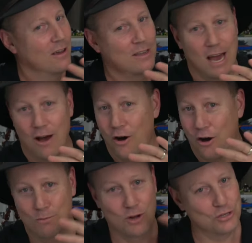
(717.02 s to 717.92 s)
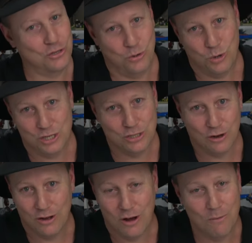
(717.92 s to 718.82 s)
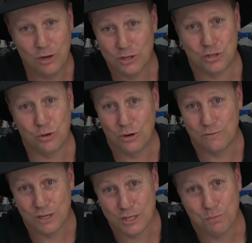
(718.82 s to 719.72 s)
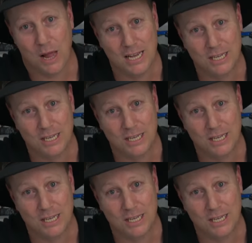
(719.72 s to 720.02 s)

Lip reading: yeah, I'm not short of display